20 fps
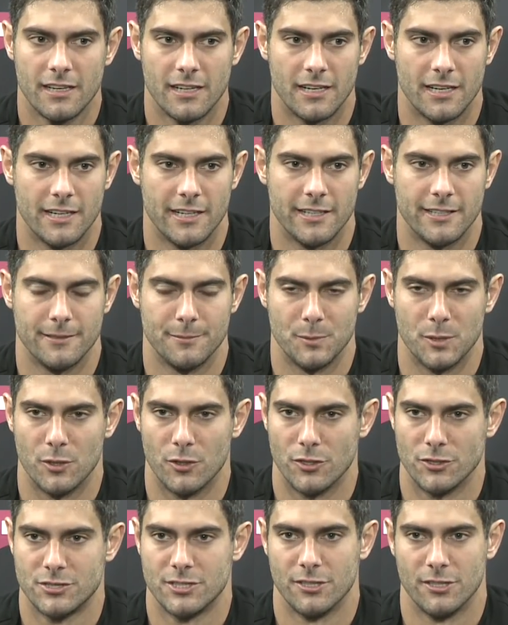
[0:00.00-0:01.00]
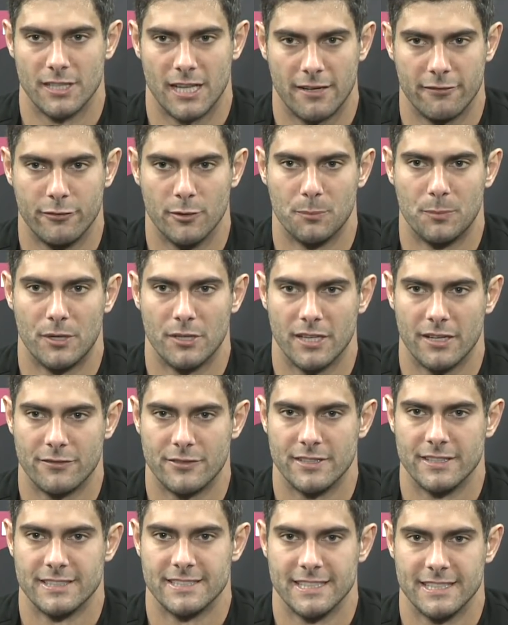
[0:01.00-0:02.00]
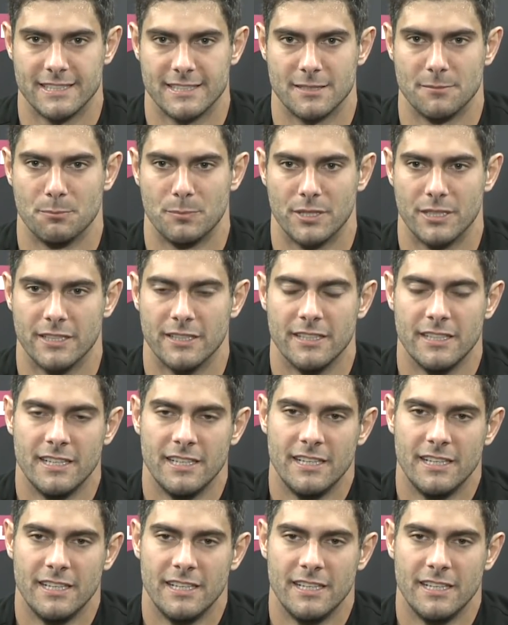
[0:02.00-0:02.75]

You know, there's still a lot of football left in the season, but